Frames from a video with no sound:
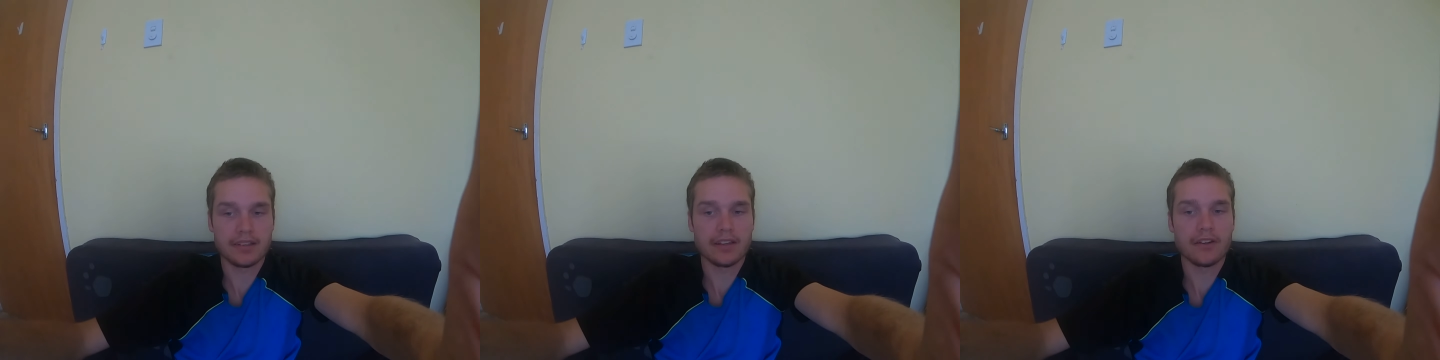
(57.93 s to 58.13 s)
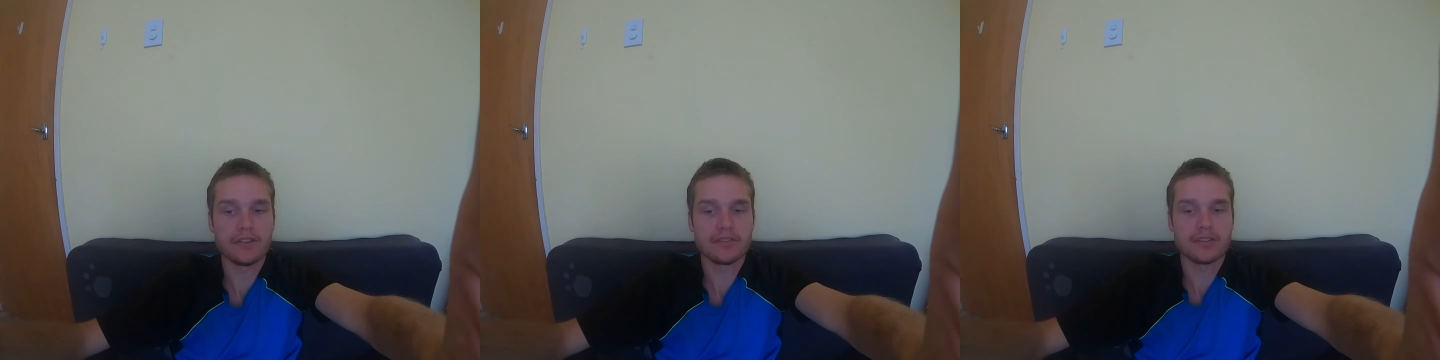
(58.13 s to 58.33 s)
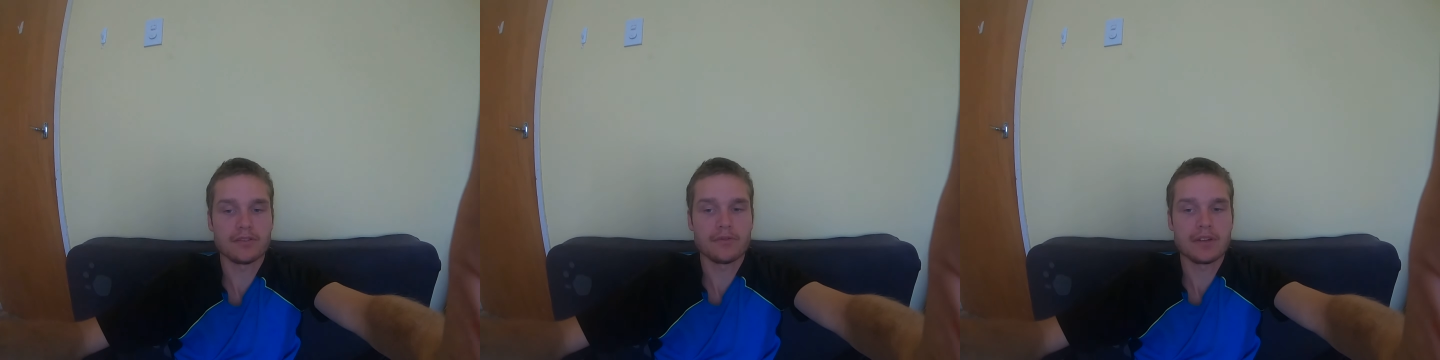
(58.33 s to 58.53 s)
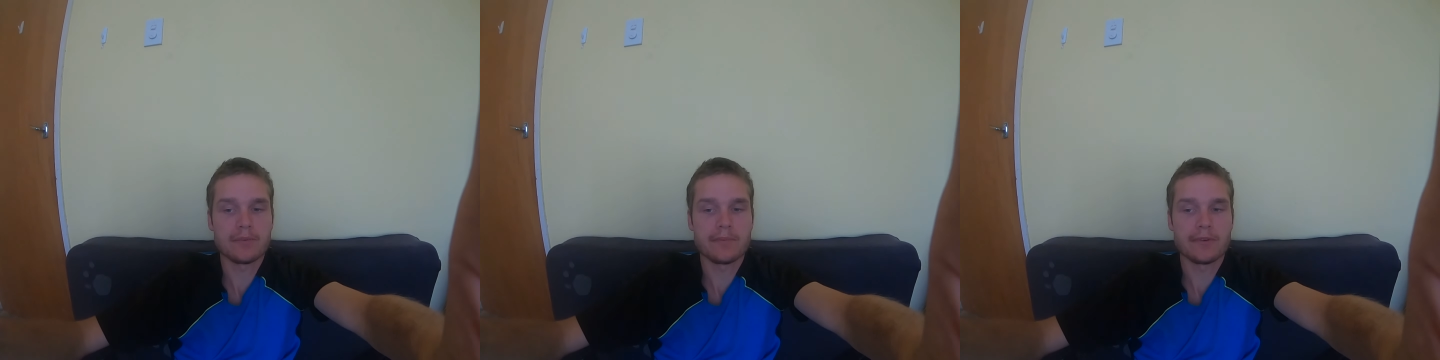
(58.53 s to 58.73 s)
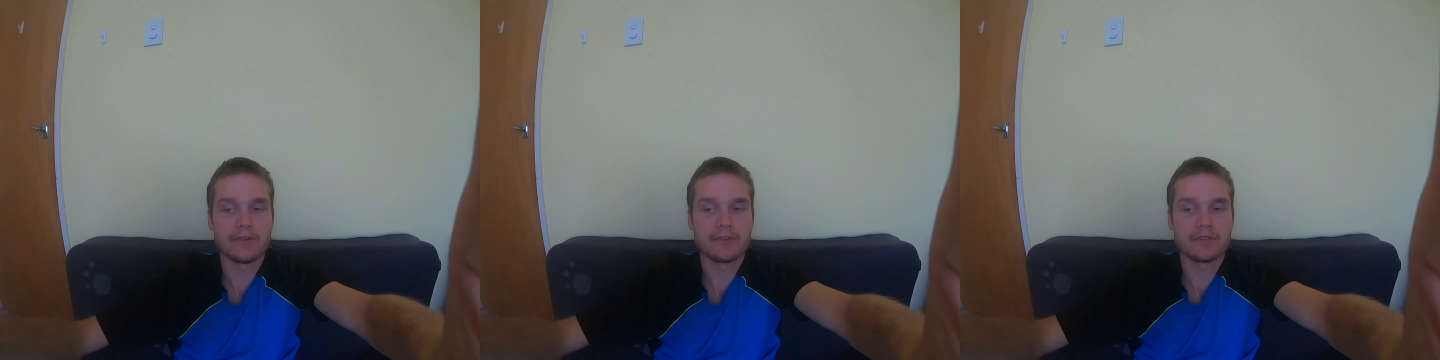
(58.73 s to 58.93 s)
they look to
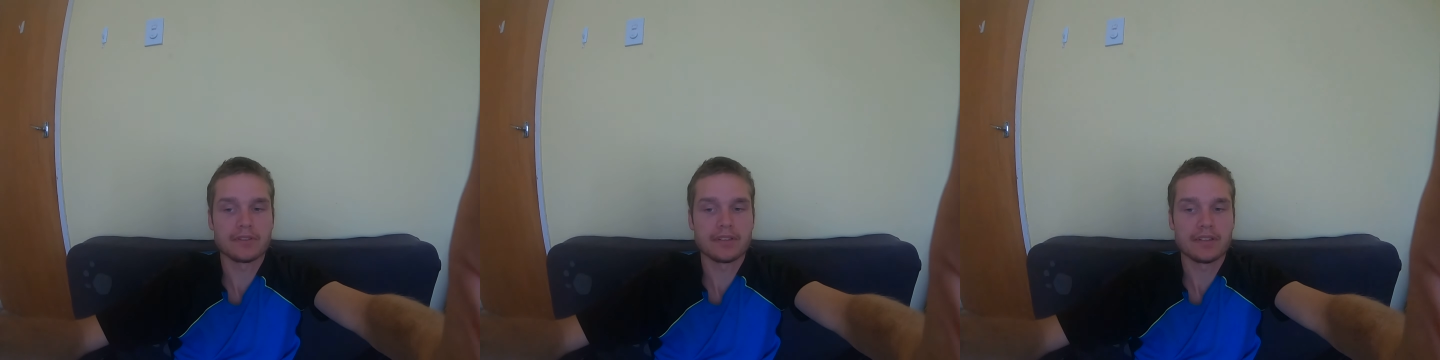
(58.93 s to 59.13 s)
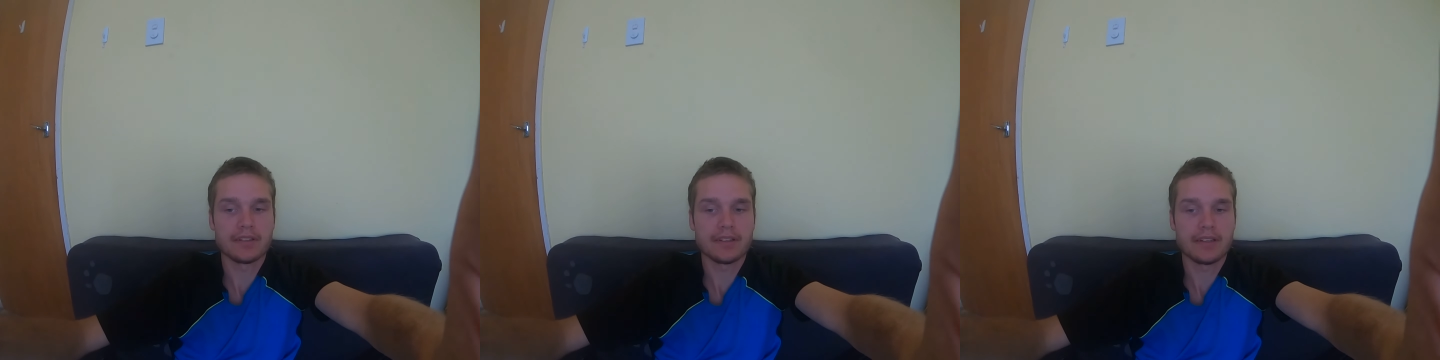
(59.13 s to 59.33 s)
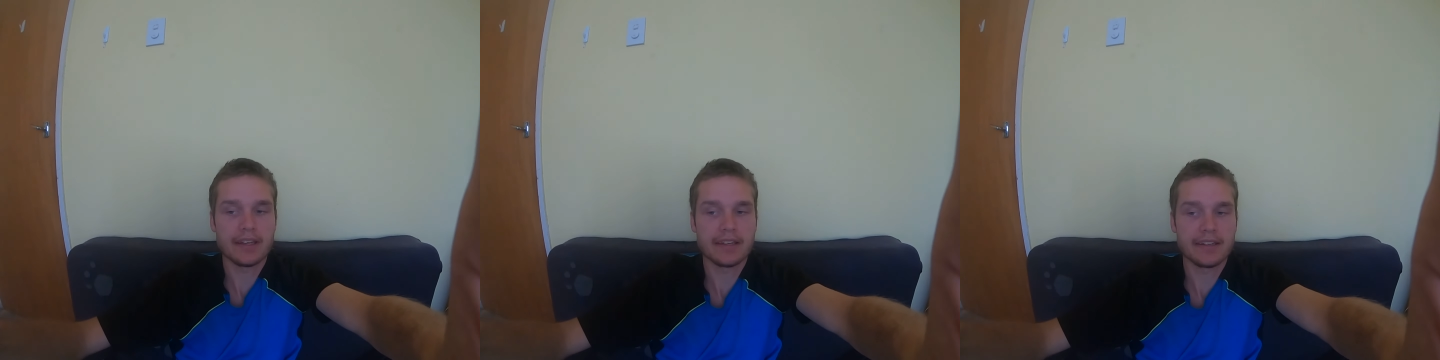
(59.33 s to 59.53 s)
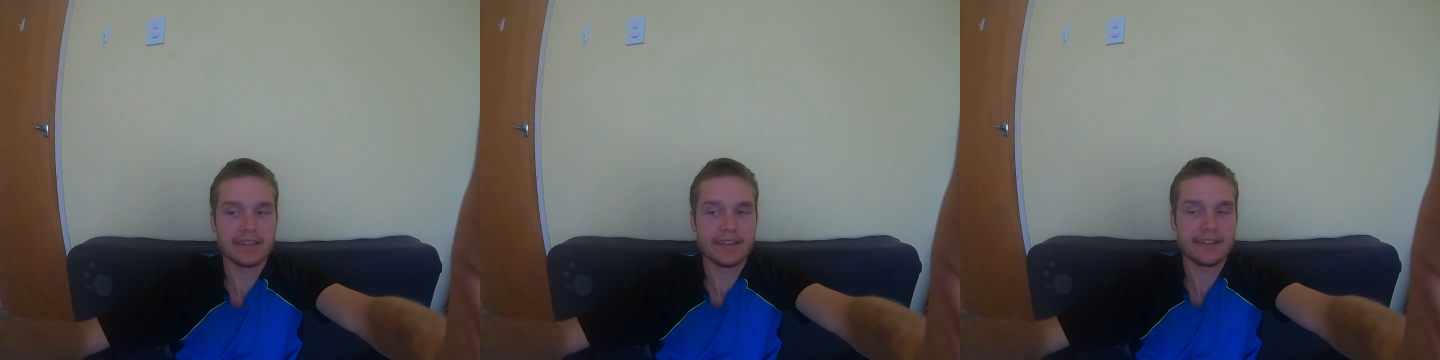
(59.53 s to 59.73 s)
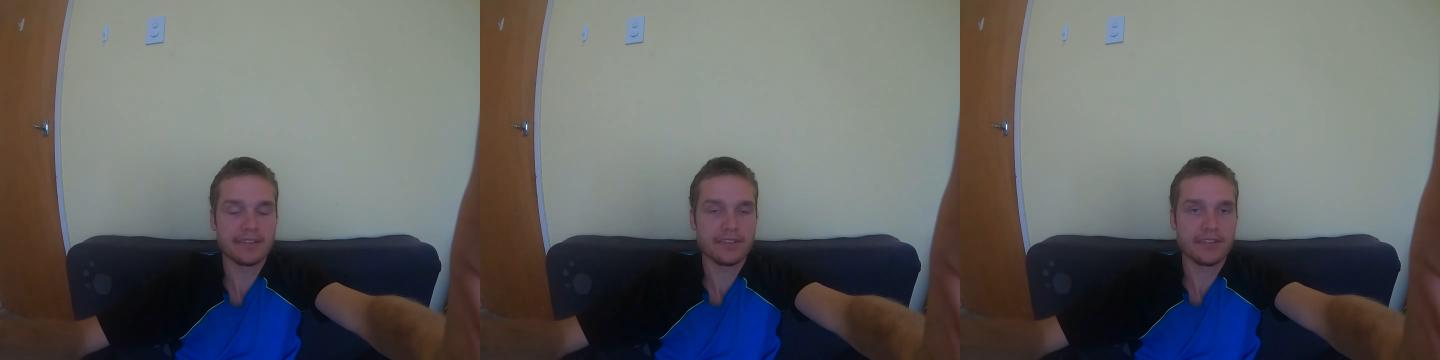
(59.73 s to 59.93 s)
rebuild
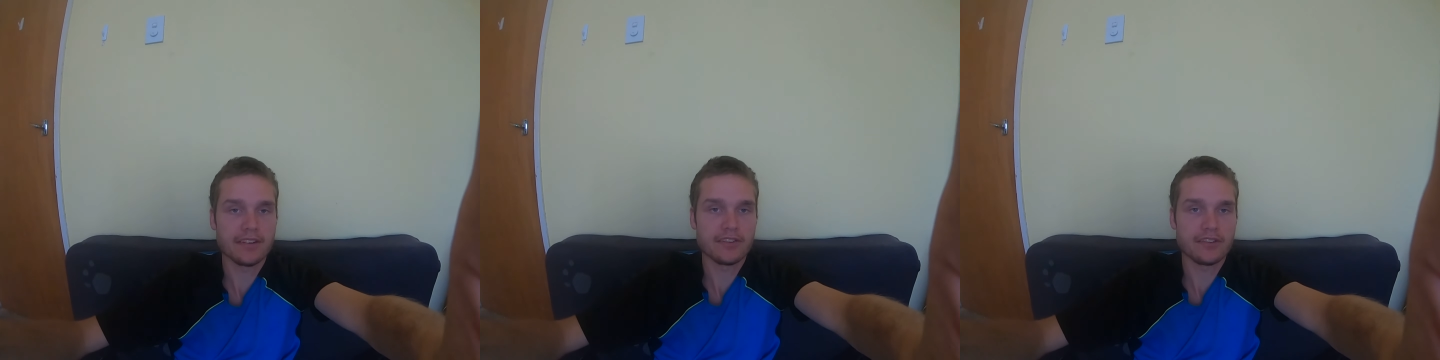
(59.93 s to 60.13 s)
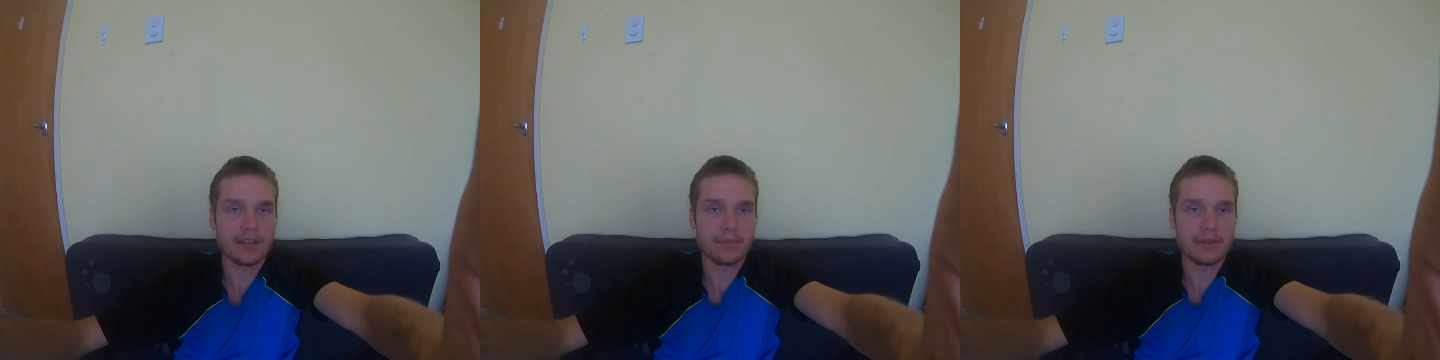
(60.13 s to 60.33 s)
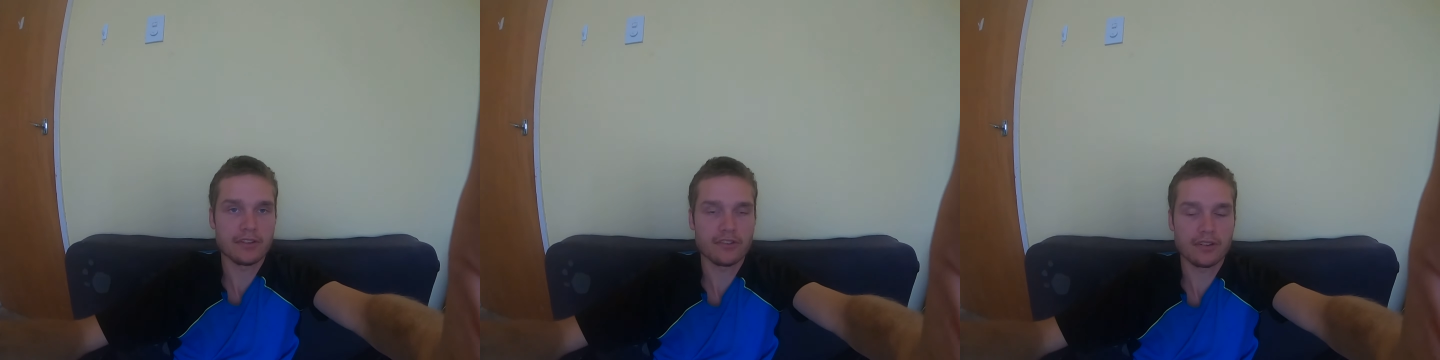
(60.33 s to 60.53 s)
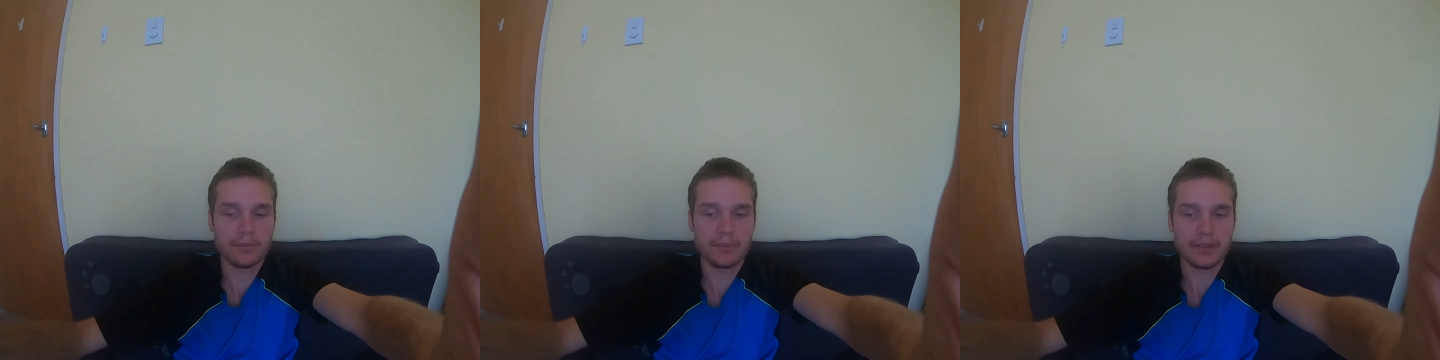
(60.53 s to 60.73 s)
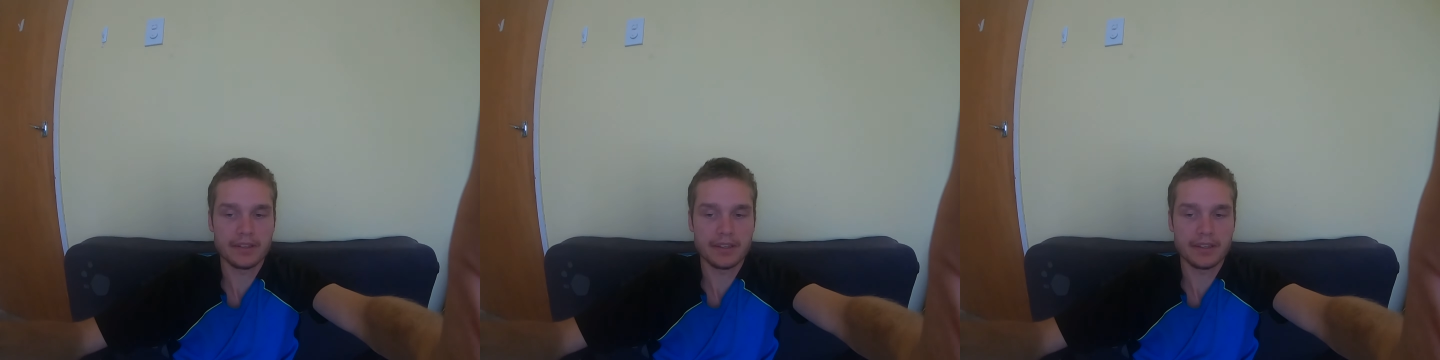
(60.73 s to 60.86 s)
heading into the championship